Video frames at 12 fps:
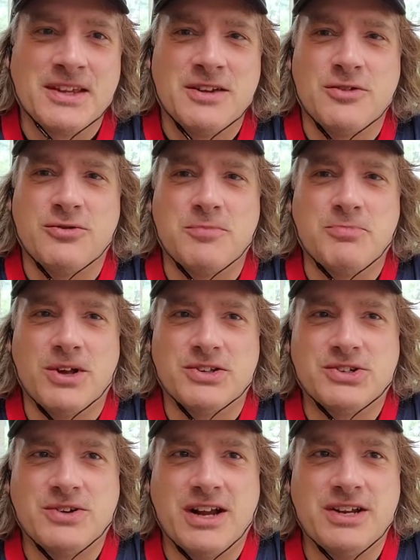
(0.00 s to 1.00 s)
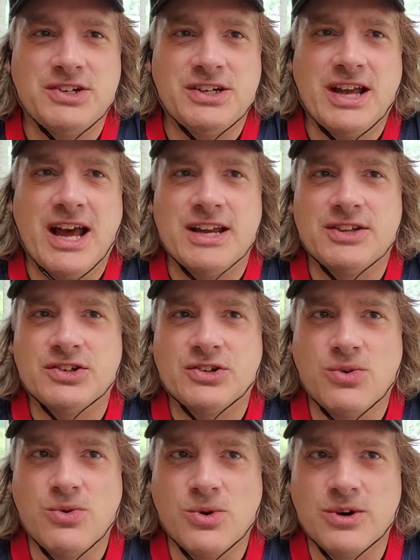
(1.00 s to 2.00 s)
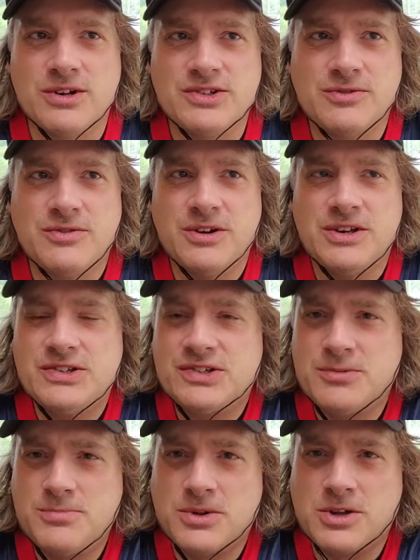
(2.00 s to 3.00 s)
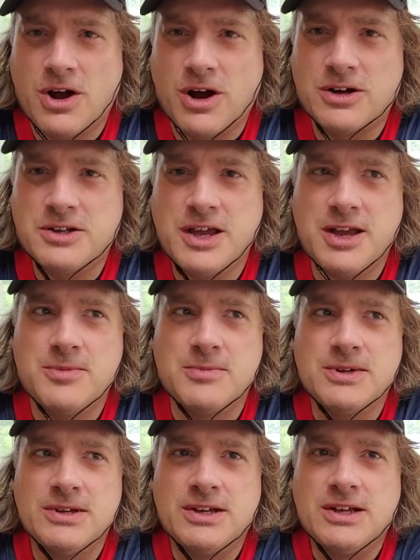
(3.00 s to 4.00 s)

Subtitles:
Football Strategy at its core is a very simple card game